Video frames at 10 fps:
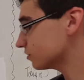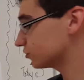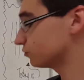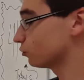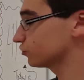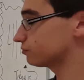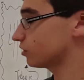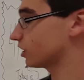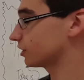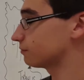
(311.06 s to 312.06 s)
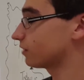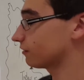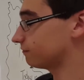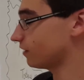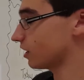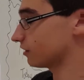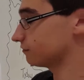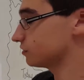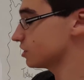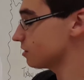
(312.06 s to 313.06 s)
you multiply by
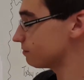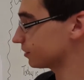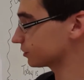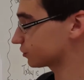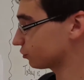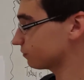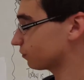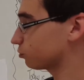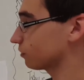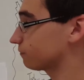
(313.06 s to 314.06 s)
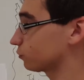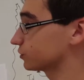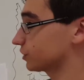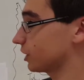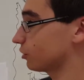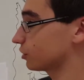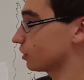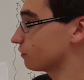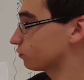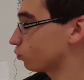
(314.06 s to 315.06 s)
5, because 34.4 is the area
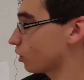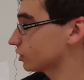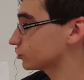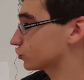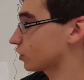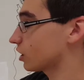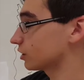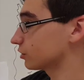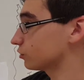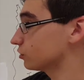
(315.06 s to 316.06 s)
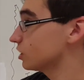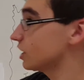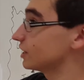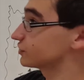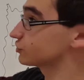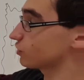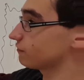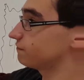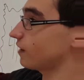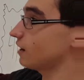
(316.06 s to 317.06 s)
of one triangle. And since you
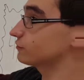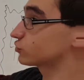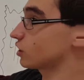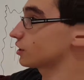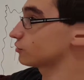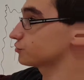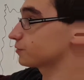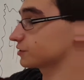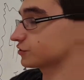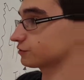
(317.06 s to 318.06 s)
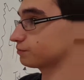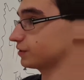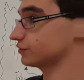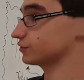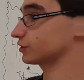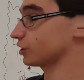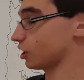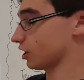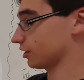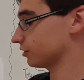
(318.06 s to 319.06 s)
have 5 triangles, because it's a
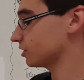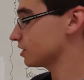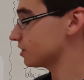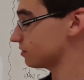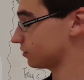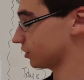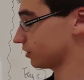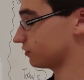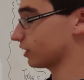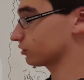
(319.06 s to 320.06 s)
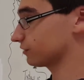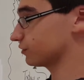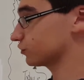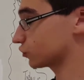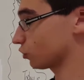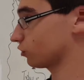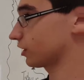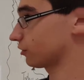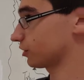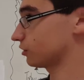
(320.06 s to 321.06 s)
pentagon, then that'll give you the total
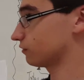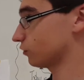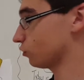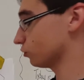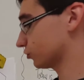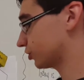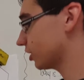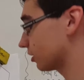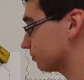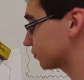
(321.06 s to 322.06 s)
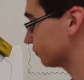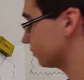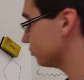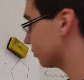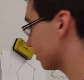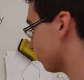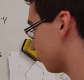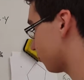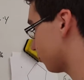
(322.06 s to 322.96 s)
area of the whole shape. So then you get